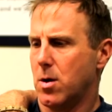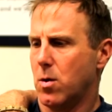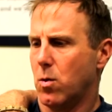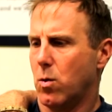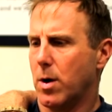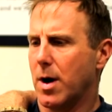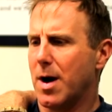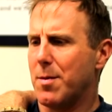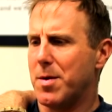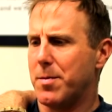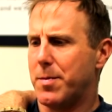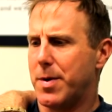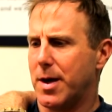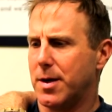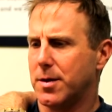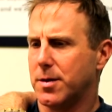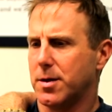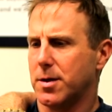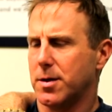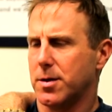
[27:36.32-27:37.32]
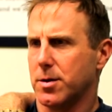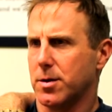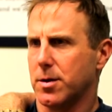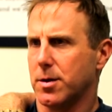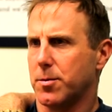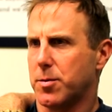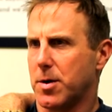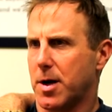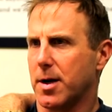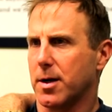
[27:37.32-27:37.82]
Where I'm impatient is on
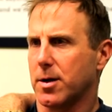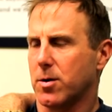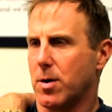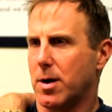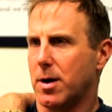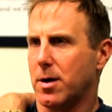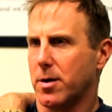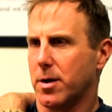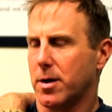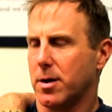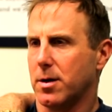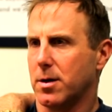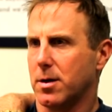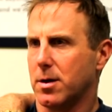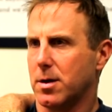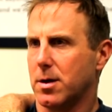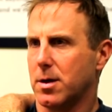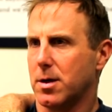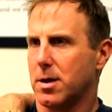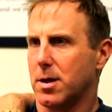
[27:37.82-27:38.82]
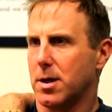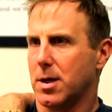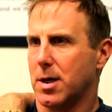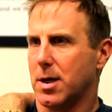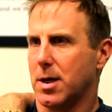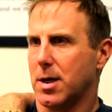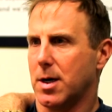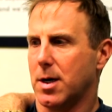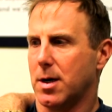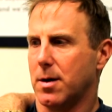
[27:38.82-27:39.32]
the product quality.
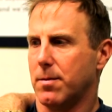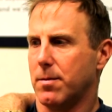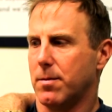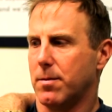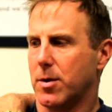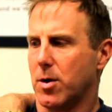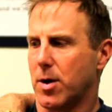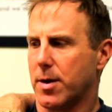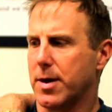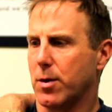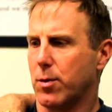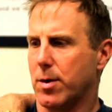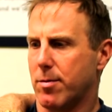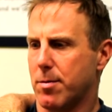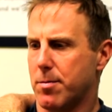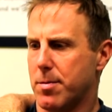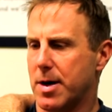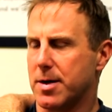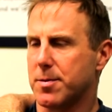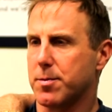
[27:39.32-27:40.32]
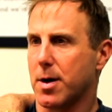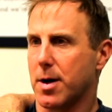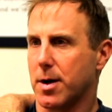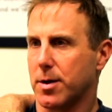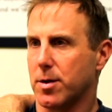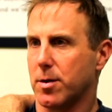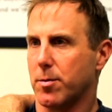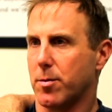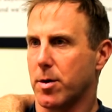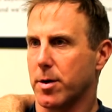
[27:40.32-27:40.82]
Um, you know, I think we have the best
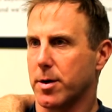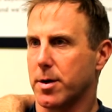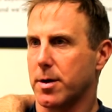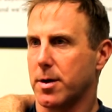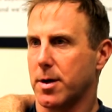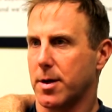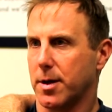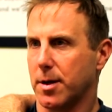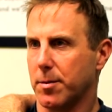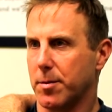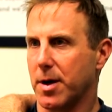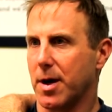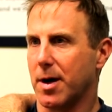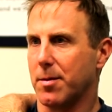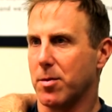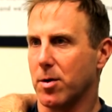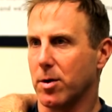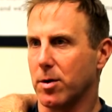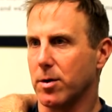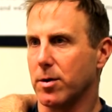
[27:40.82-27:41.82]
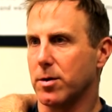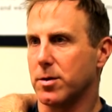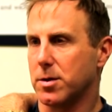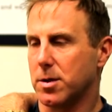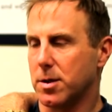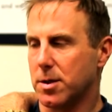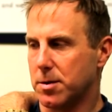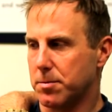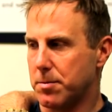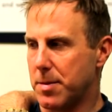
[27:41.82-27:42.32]
product on the market. I think the Beyond Burger
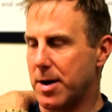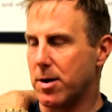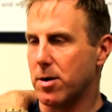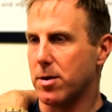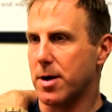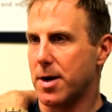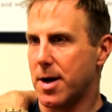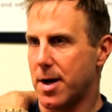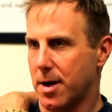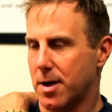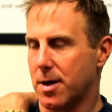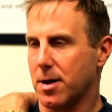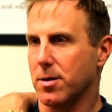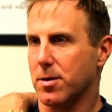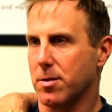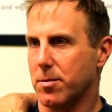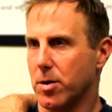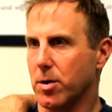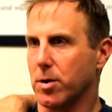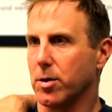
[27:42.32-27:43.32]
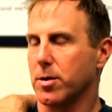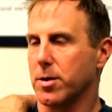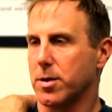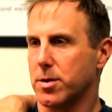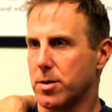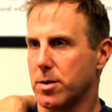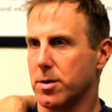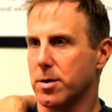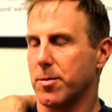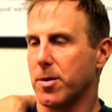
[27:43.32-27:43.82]
is, is better than any other burger
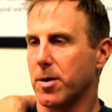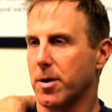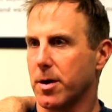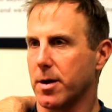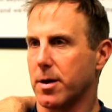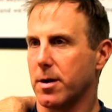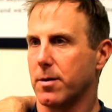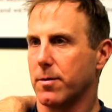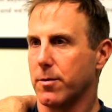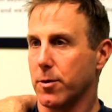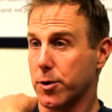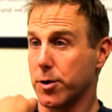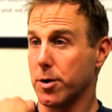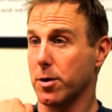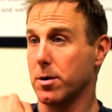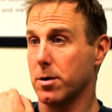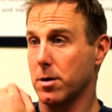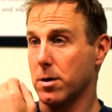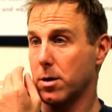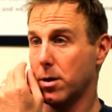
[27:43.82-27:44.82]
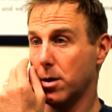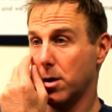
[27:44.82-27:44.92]
that's on the market for sure.